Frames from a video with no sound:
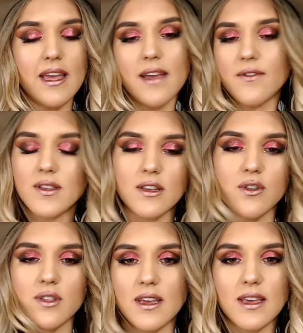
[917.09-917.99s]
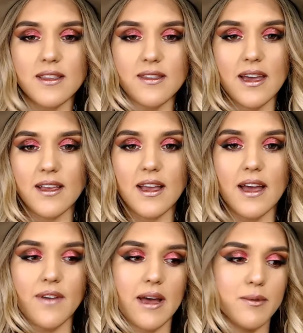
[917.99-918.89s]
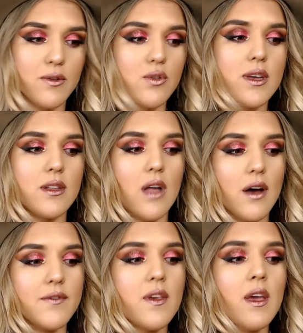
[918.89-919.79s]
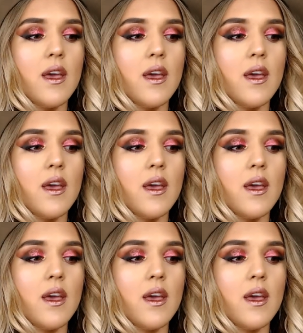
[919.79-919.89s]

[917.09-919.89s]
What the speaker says: every single thing inside it I've absolutely loved.